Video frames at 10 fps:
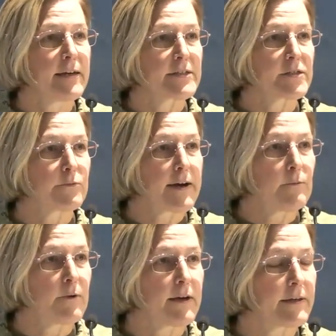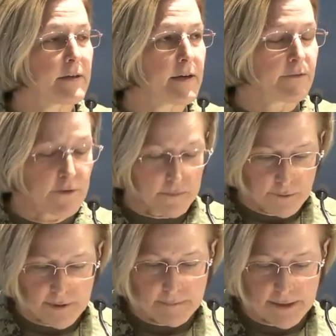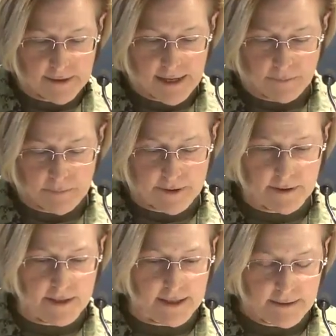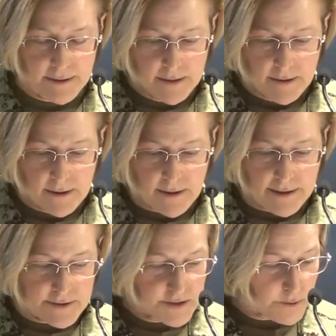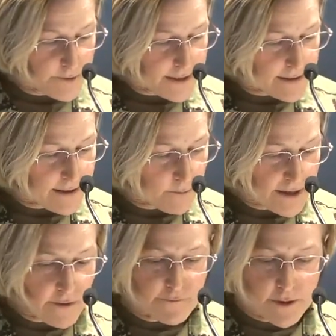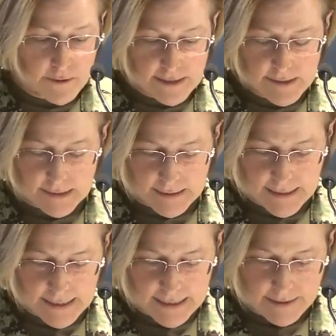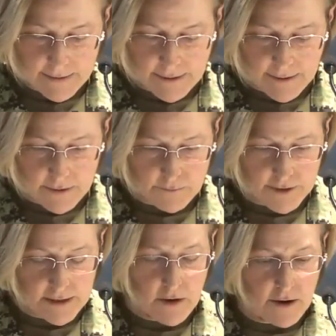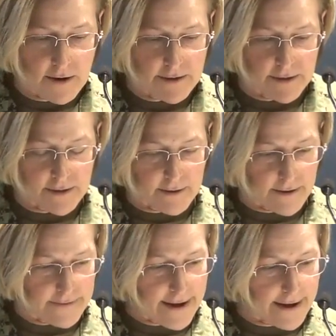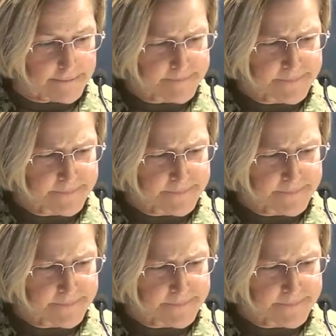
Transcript: is the right one for employment of the capability. Uh, so we, uh, we are focused and leaning in uh, really hard uh, on that.